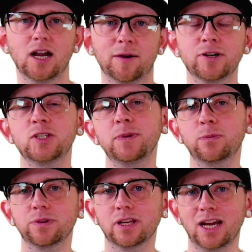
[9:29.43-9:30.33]
I'm going to
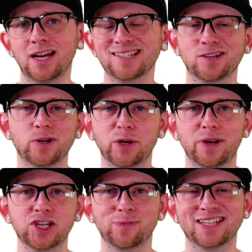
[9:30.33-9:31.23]
speak with the guys and
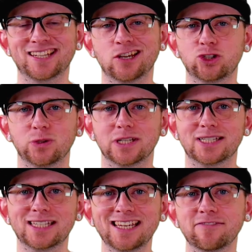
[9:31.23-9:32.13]
rearrange my schedule
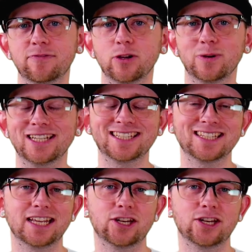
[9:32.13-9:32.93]
and see if there isn't